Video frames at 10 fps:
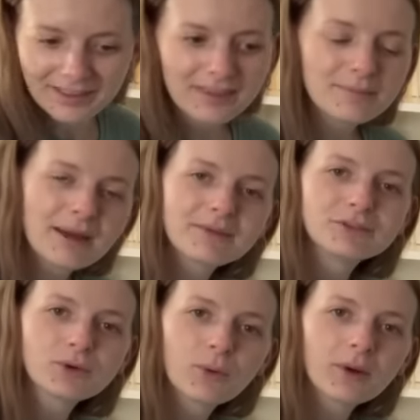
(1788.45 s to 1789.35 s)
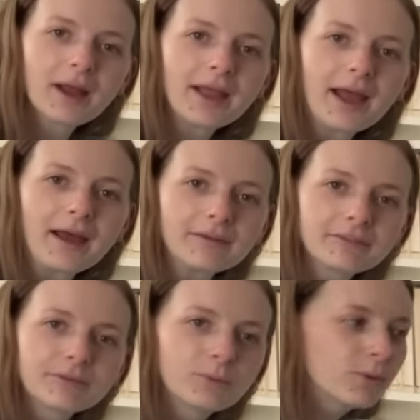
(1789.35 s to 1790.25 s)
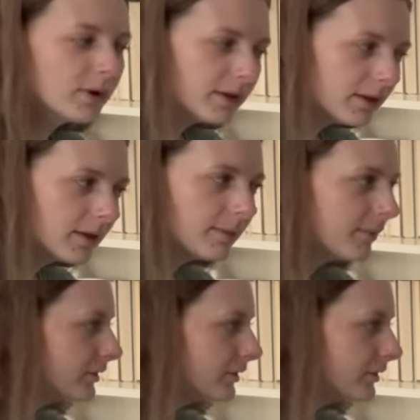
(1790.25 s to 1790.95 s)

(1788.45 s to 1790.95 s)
amount of decor I have, what am I